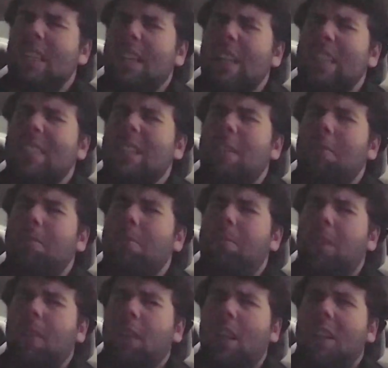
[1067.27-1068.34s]
god, did it
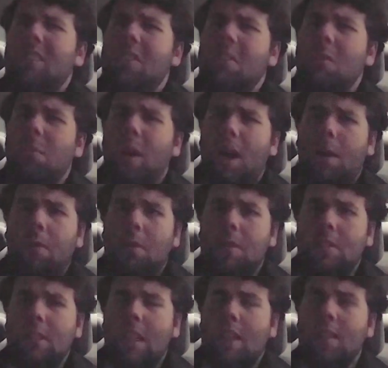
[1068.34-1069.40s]
feel like two
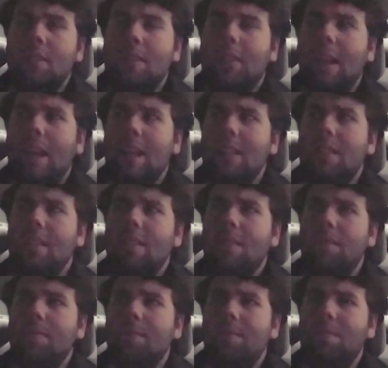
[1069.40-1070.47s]
hours? And that
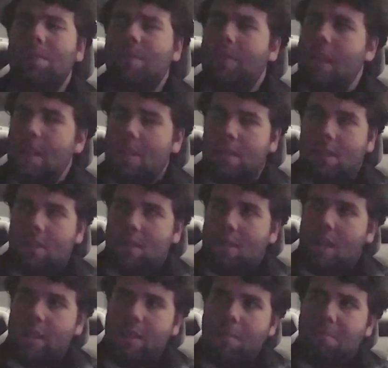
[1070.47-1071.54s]
that's
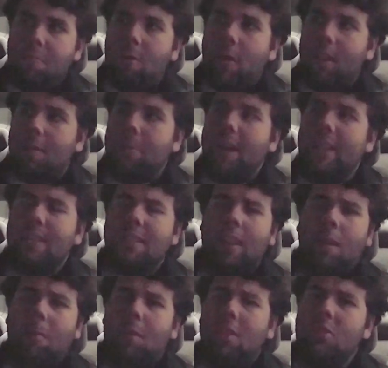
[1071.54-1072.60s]
that's a really bad
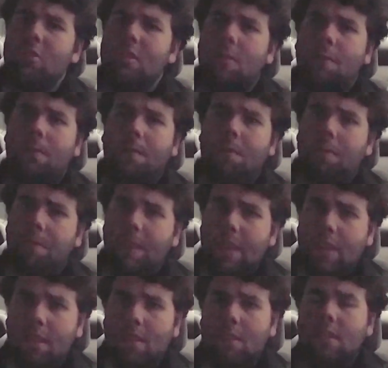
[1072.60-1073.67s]
sign when it just
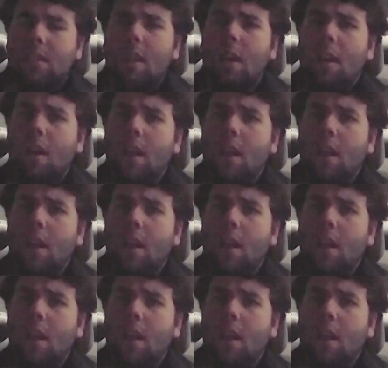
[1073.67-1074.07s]
feels